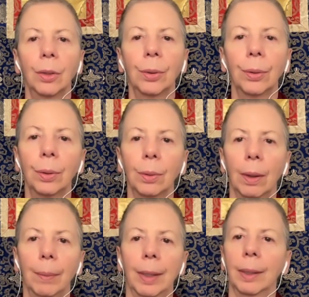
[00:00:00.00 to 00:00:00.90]
due to
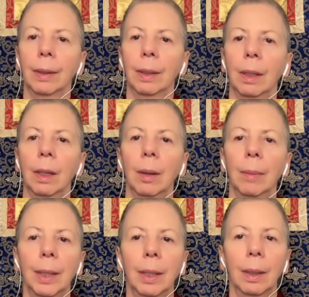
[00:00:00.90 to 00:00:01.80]
our past
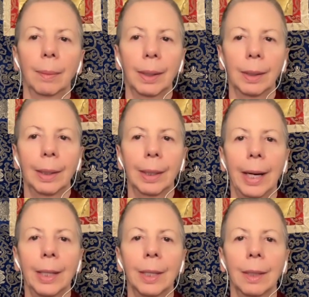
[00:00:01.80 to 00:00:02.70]
karma, our past
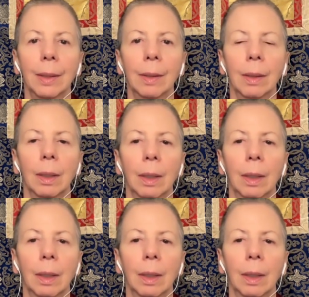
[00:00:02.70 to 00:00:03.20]
actions,